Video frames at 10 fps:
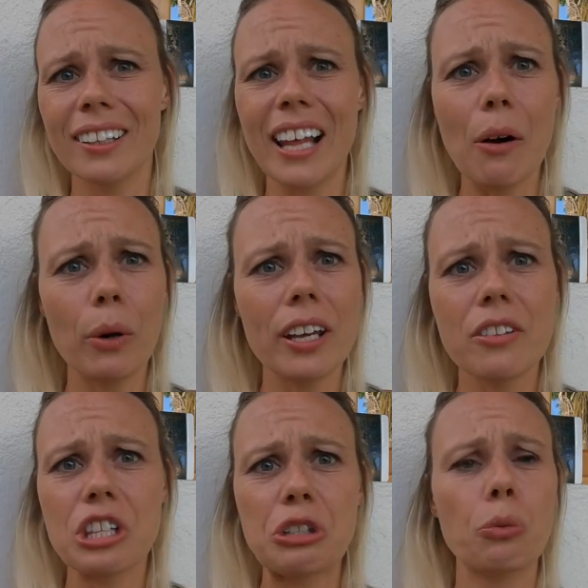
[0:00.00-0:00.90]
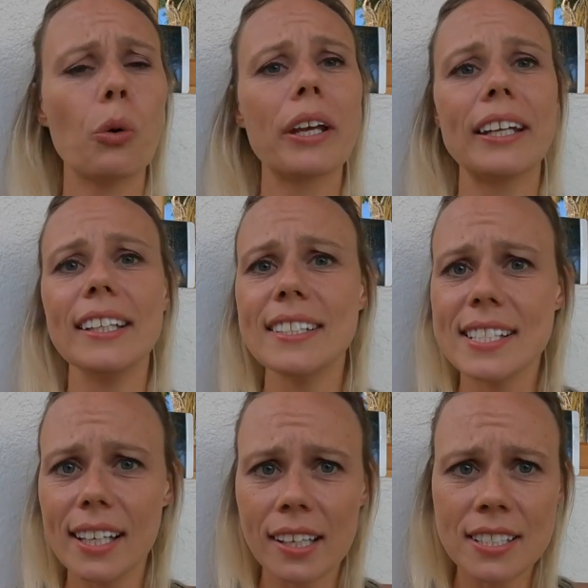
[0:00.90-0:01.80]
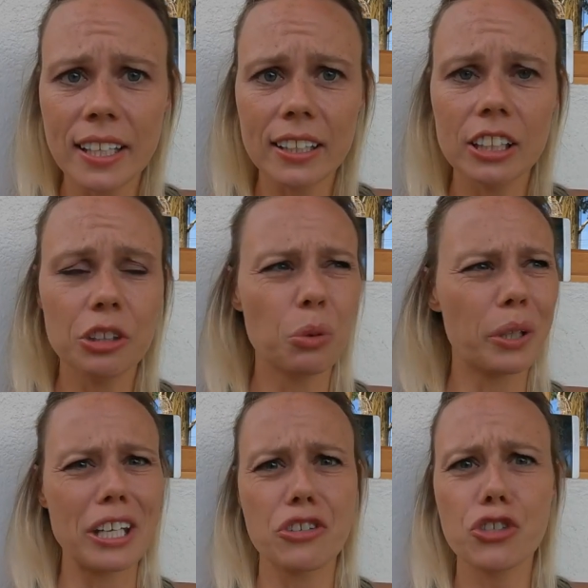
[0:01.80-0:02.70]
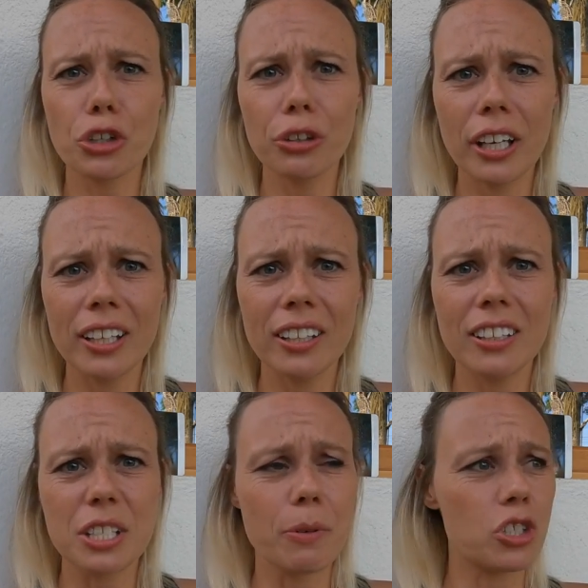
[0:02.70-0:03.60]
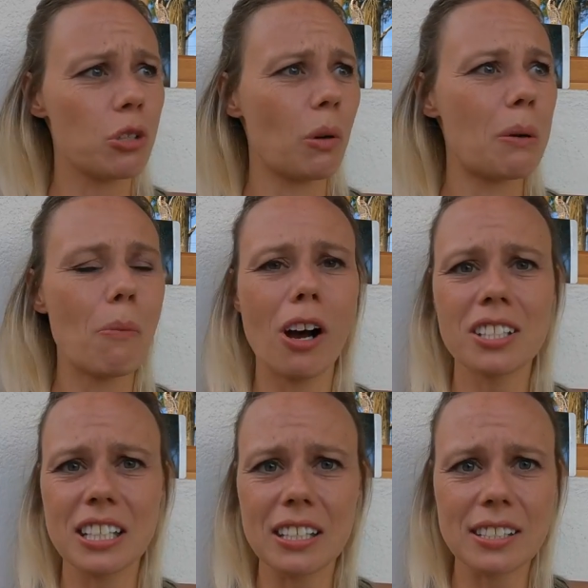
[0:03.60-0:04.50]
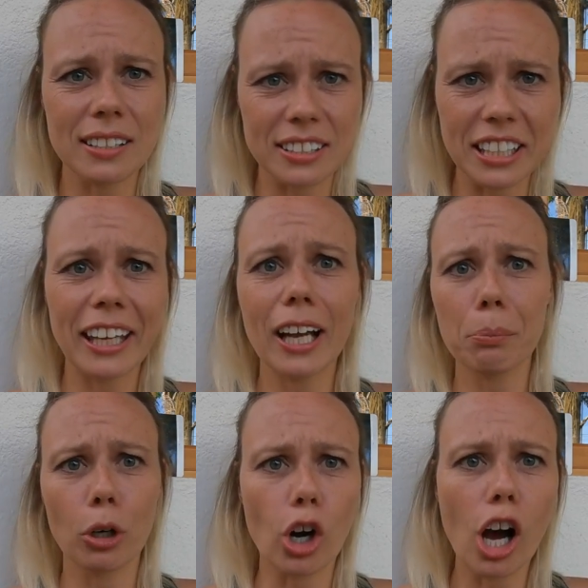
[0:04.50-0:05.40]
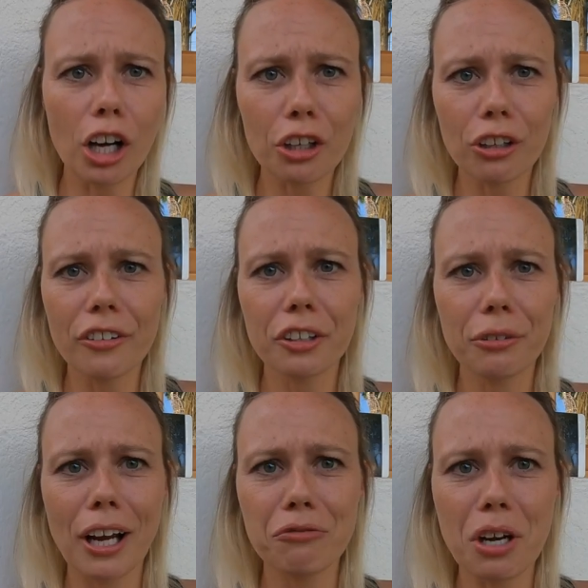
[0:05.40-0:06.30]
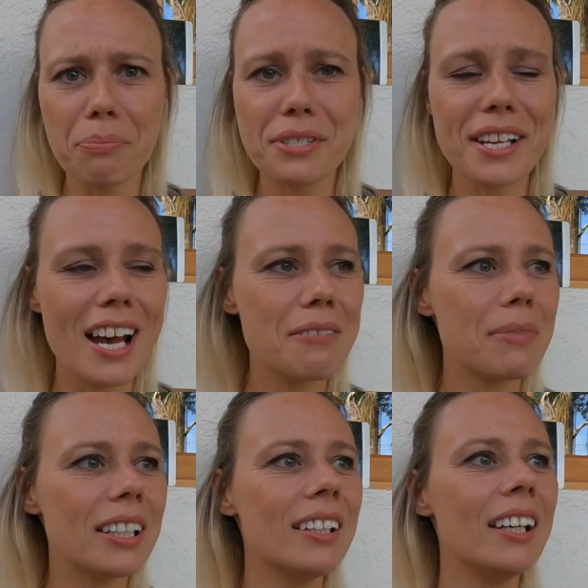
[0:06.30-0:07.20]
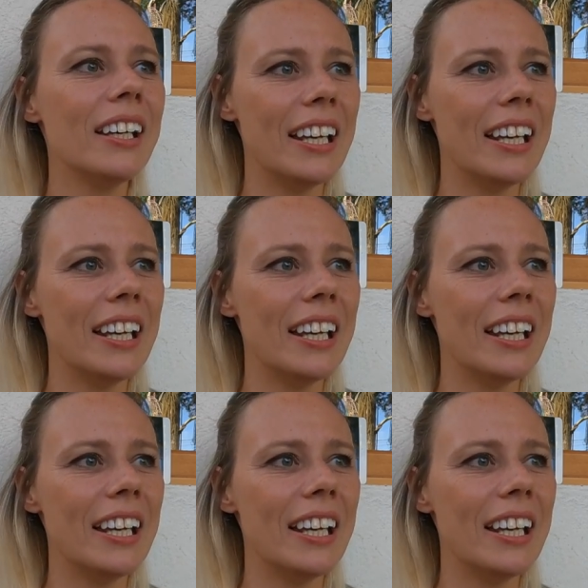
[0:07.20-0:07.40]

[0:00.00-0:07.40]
That way you won't get insects in it, you won't get dirt in it, especially when Moxie's digging up her hucker on the ground right beside me.